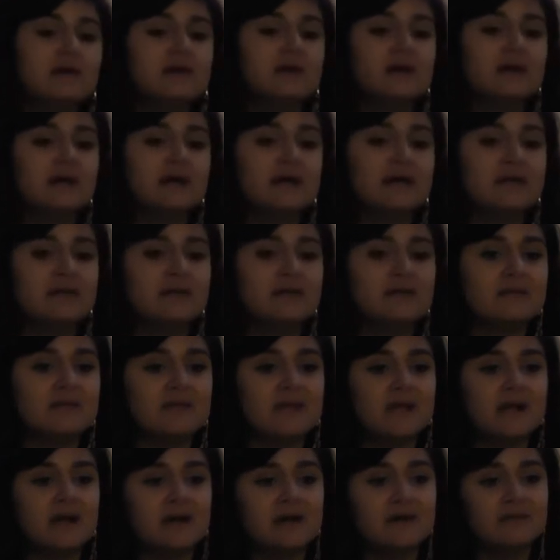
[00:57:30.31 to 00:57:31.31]
And
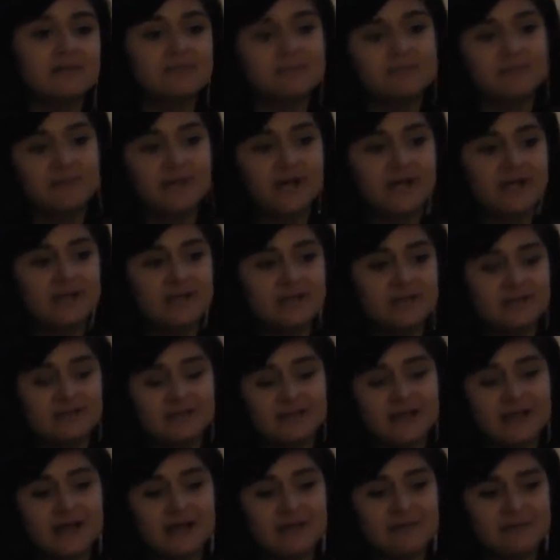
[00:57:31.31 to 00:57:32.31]
yeah, I
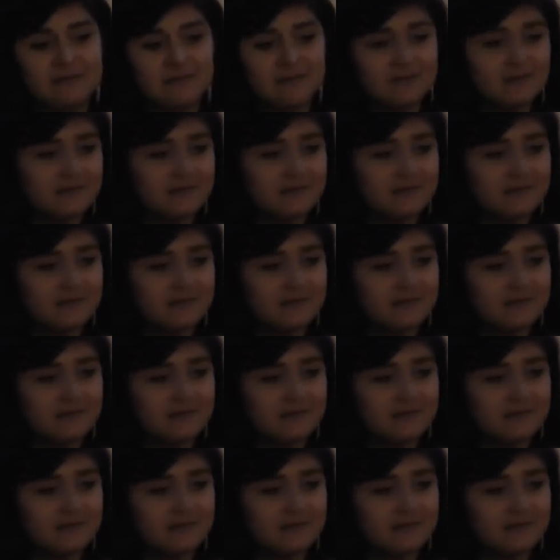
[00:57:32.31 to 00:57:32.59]
didn't have